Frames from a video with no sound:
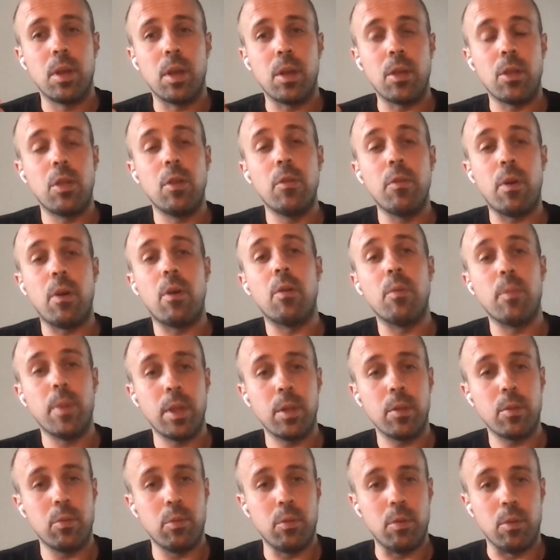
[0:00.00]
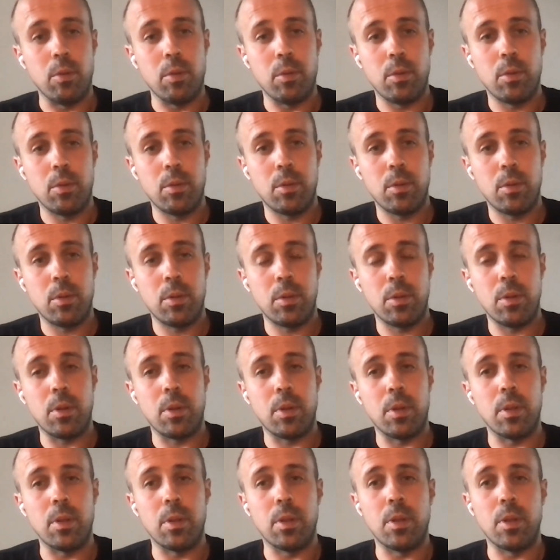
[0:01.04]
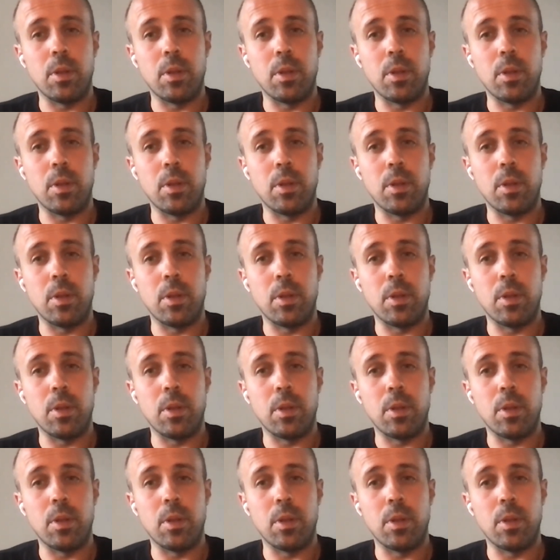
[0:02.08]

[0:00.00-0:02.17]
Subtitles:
achieve our main goal and